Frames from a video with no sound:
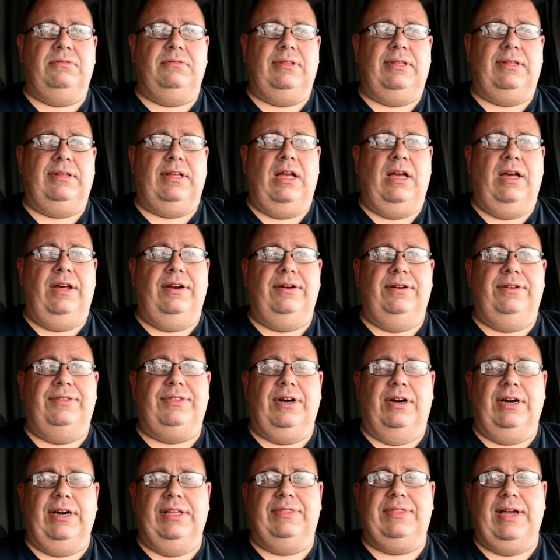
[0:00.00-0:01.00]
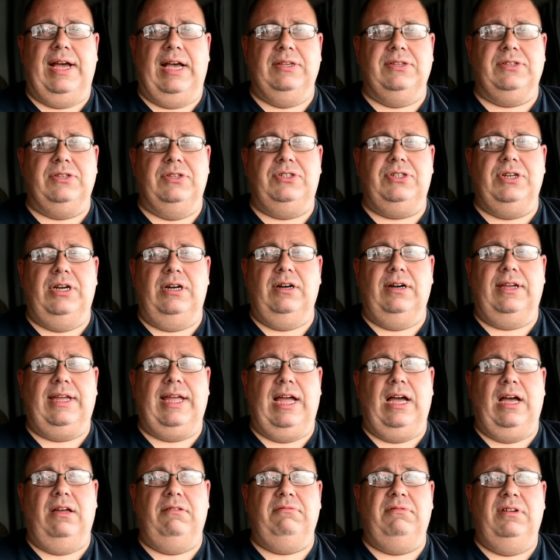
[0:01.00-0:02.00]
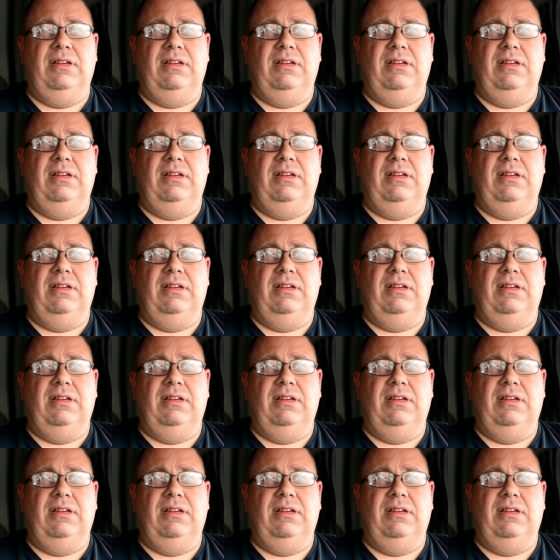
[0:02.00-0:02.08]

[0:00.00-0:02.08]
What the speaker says: 130,000 shutter count,